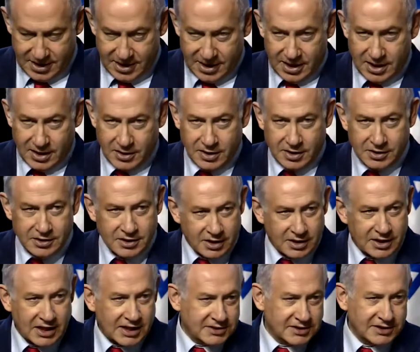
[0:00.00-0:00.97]
And
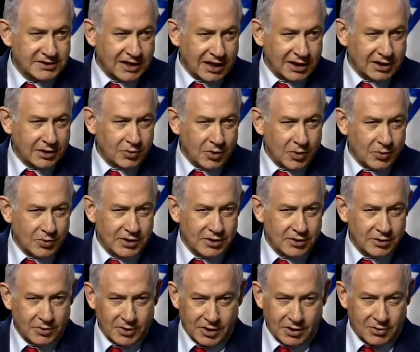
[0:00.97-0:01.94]
indeed, that's exactly what we
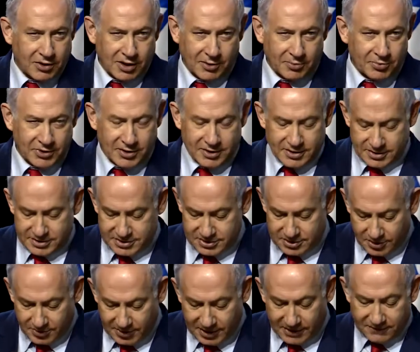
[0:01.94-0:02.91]
do. We cooperate in
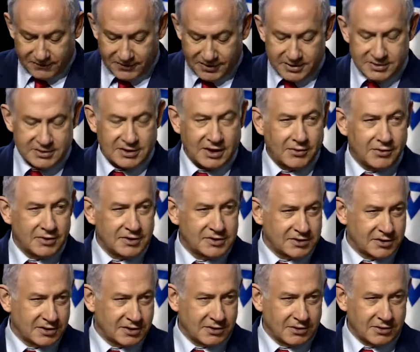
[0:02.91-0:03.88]
so many fields now, in
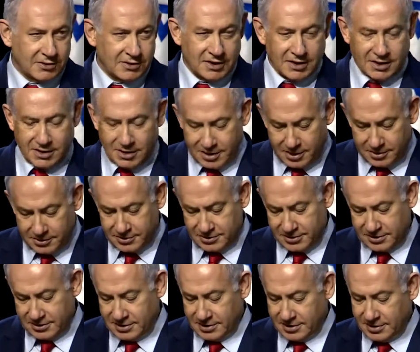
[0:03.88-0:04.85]
security and
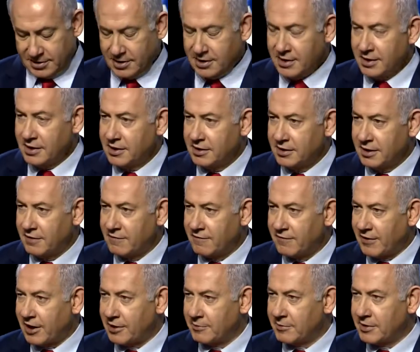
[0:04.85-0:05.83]
energy and the
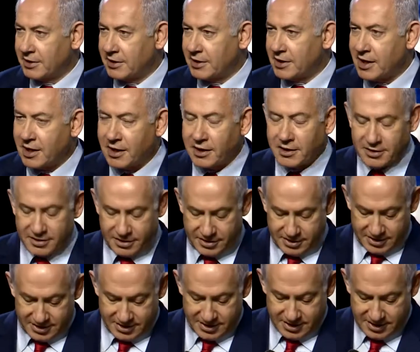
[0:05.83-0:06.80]
environment and health
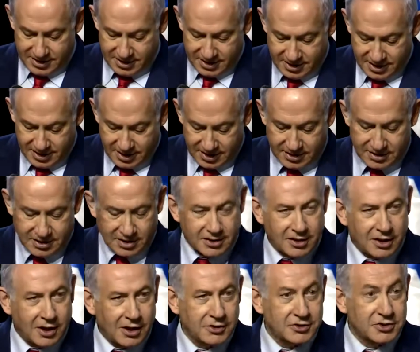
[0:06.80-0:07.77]
and
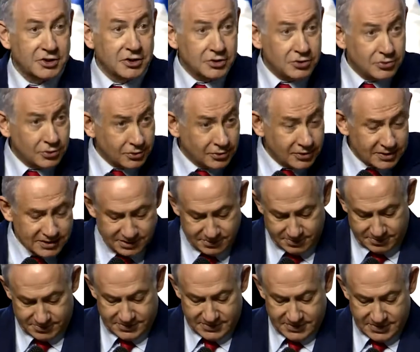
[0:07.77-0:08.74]
technology and
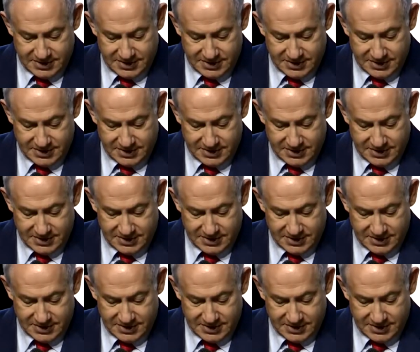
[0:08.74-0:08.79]
tourism